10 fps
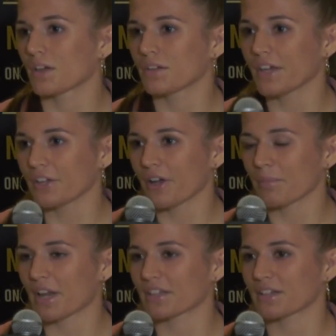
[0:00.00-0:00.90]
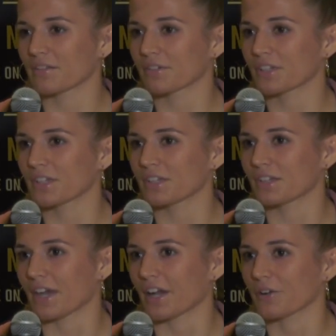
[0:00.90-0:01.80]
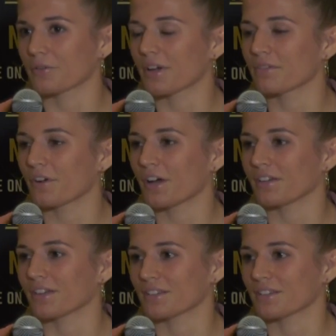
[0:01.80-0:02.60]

Yeah, I mean, I didn't really care who I fought.